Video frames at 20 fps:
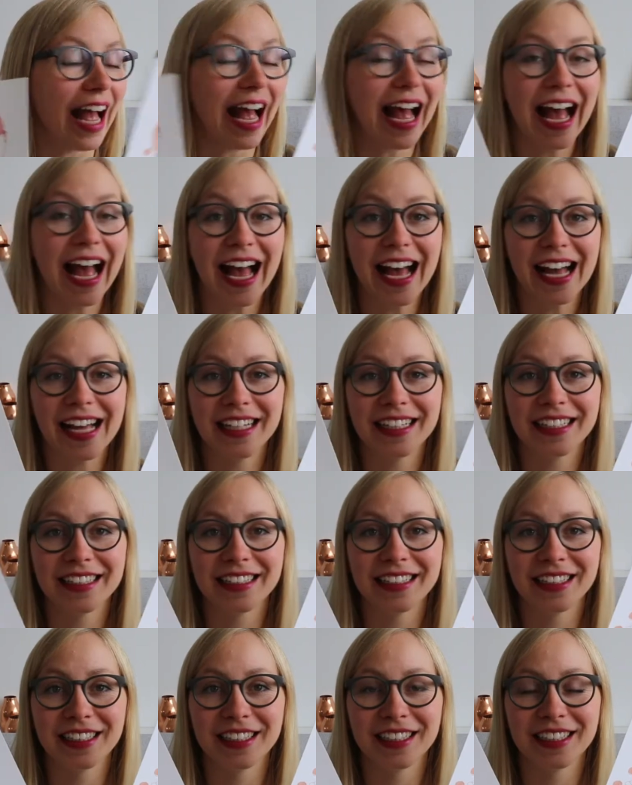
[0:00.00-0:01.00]
And
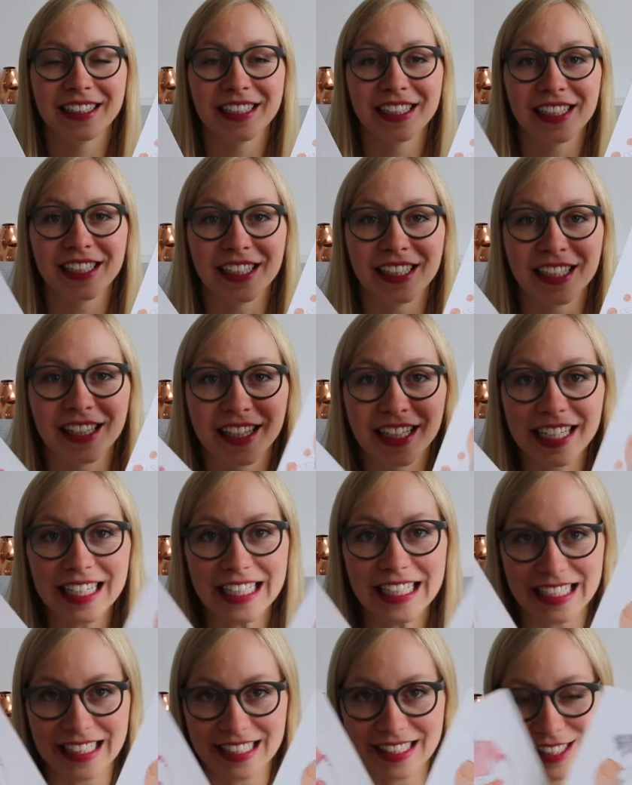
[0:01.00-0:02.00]

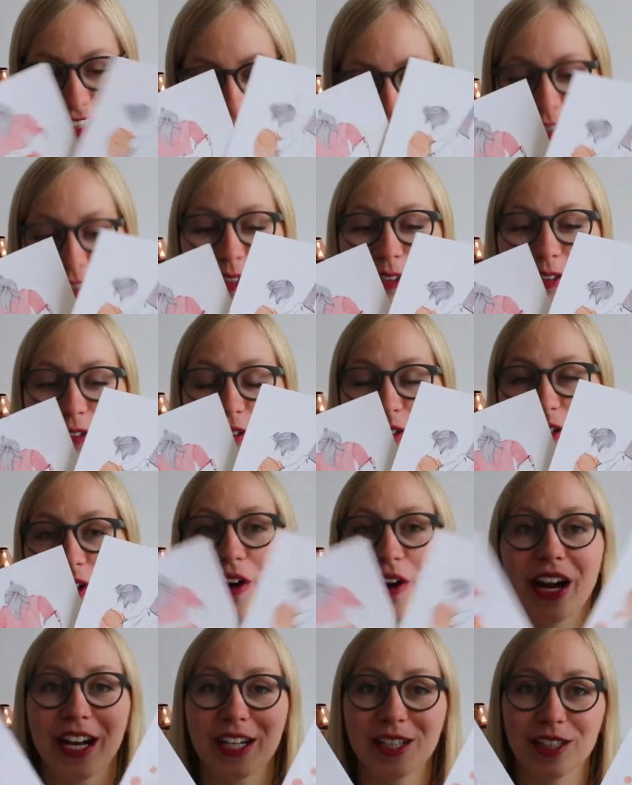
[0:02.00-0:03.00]
these two
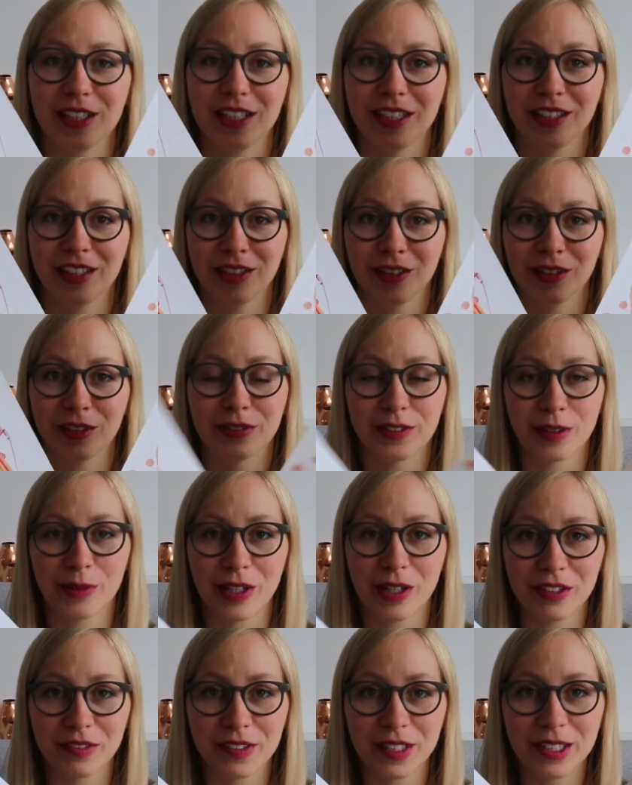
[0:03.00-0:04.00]
are actually for
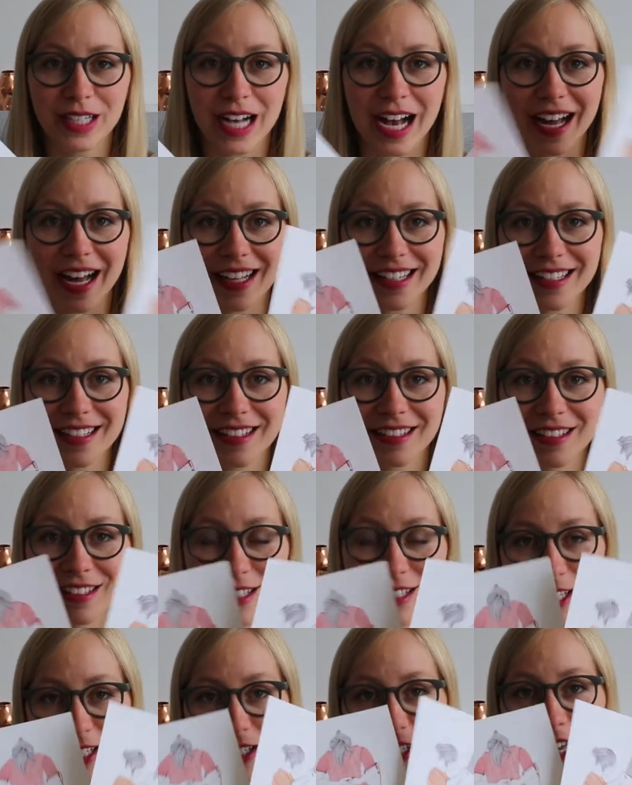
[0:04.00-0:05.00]
one of you guys.
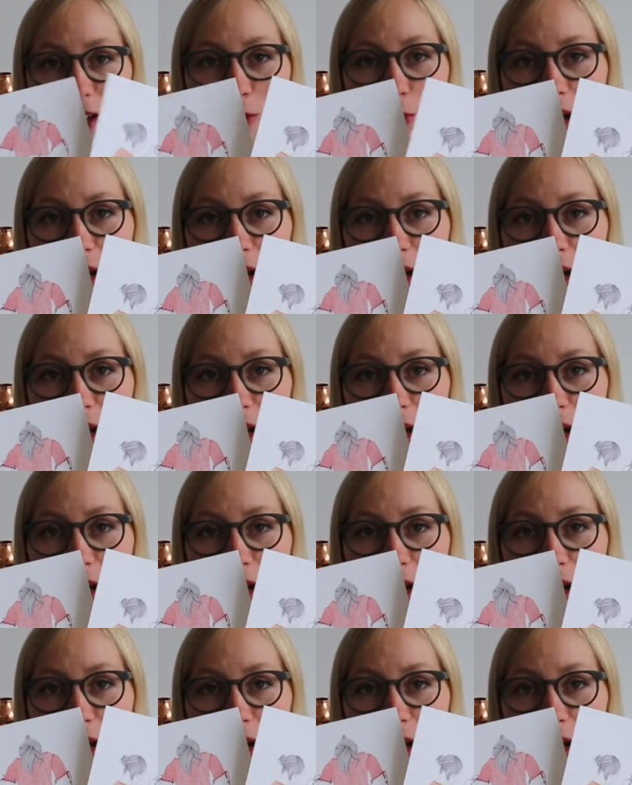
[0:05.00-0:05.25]
So you can